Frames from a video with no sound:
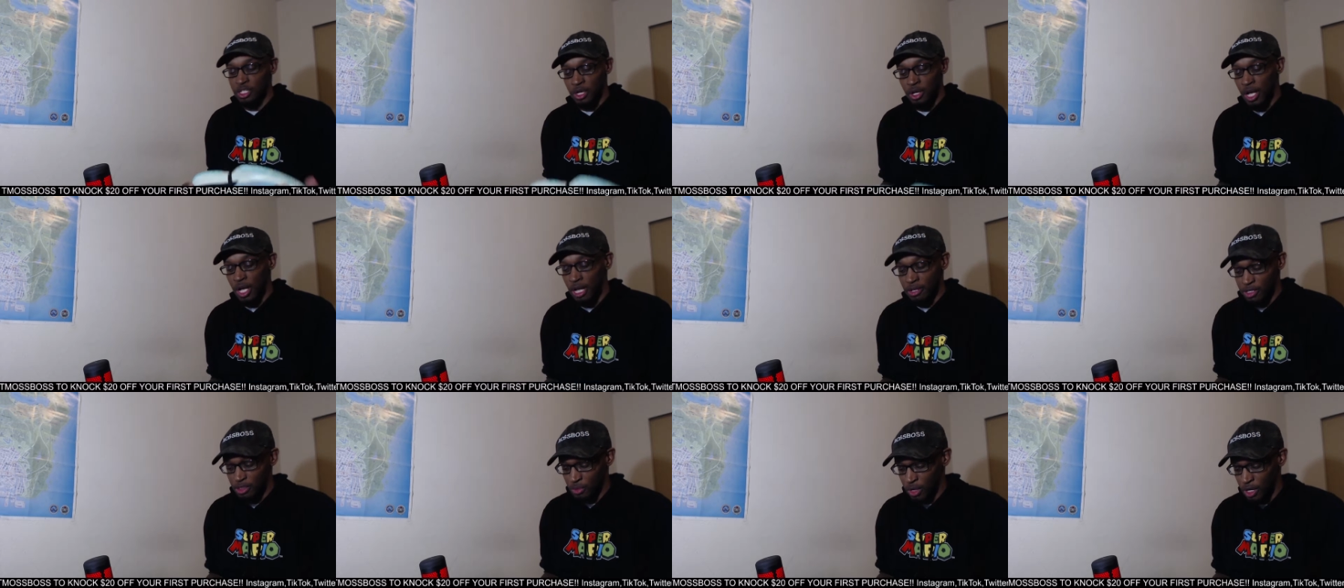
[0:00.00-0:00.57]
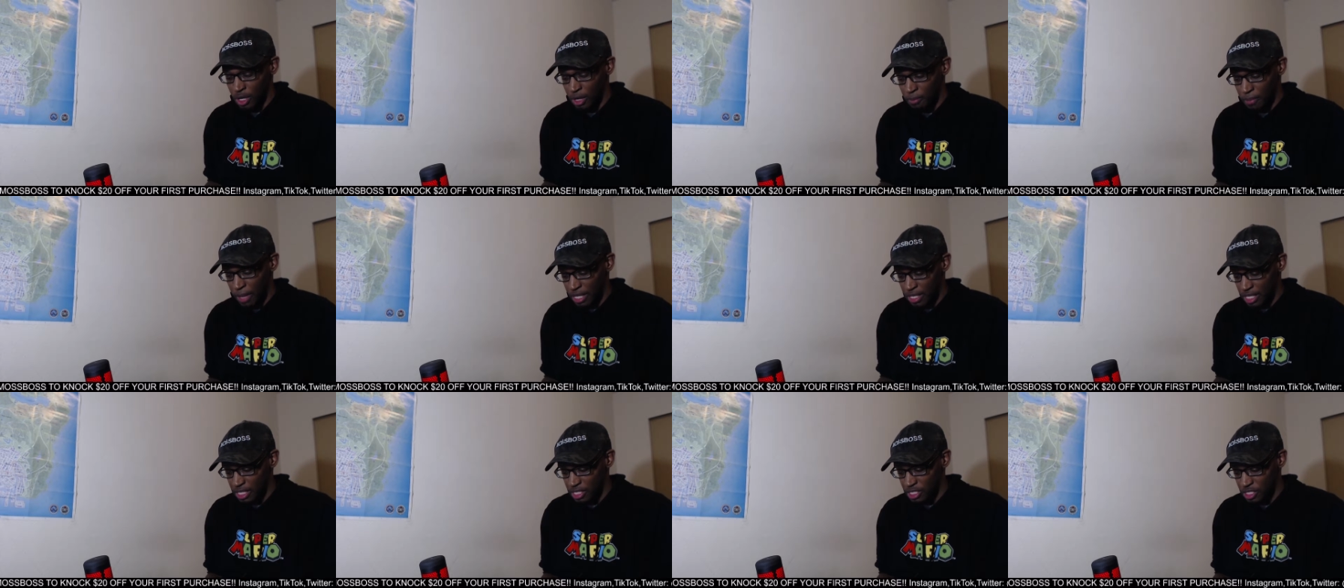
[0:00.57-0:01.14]
You don't have to worry
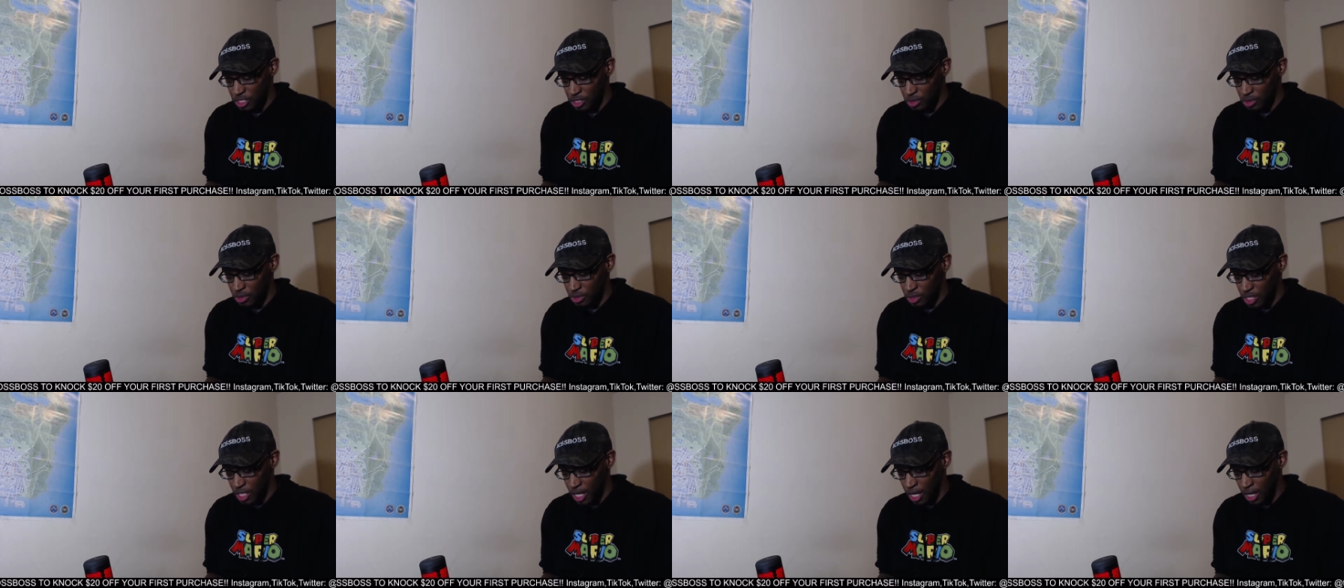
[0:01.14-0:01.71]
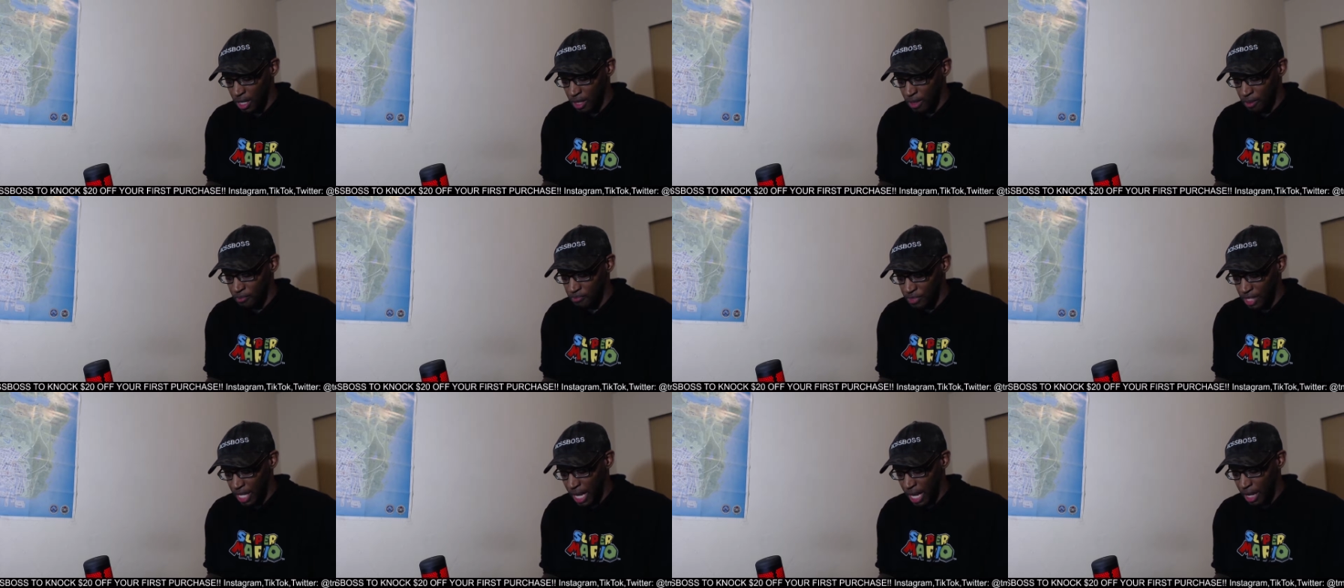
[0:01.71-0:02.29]
about these shoes
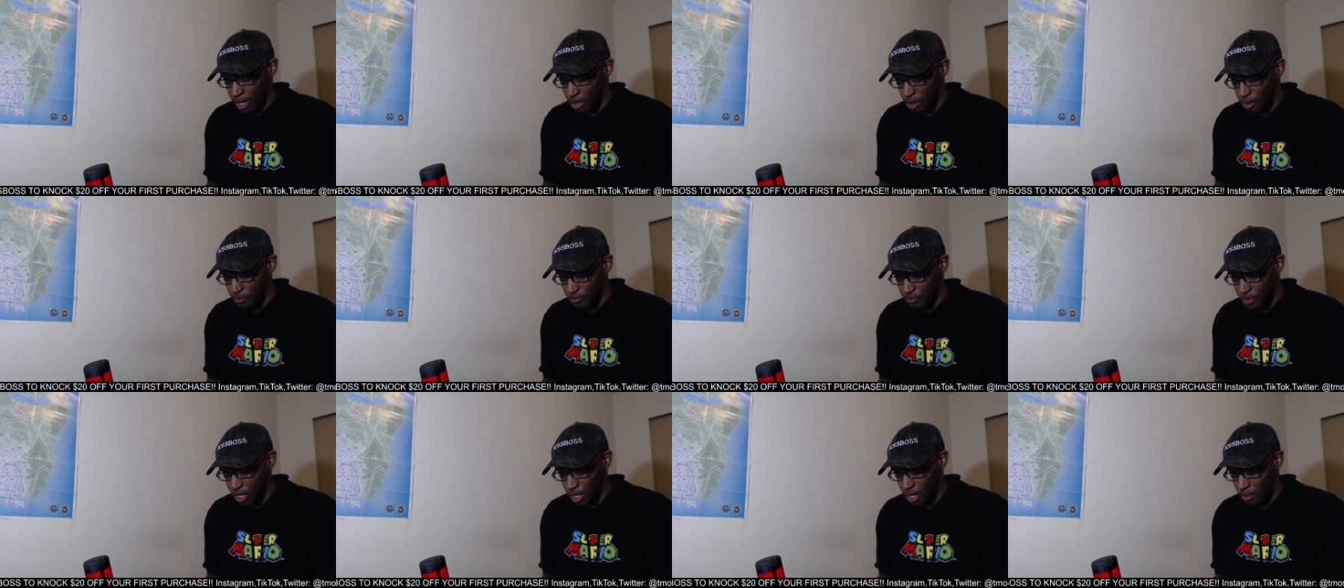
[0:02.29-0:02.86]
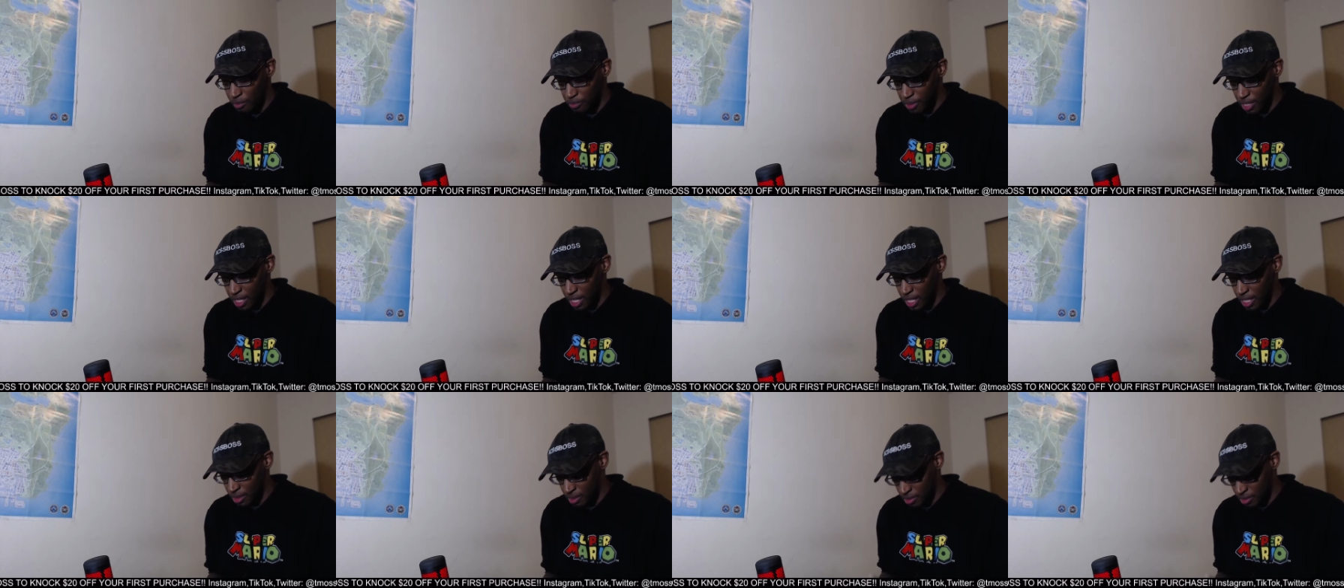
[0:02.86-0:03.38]
um, not overall being...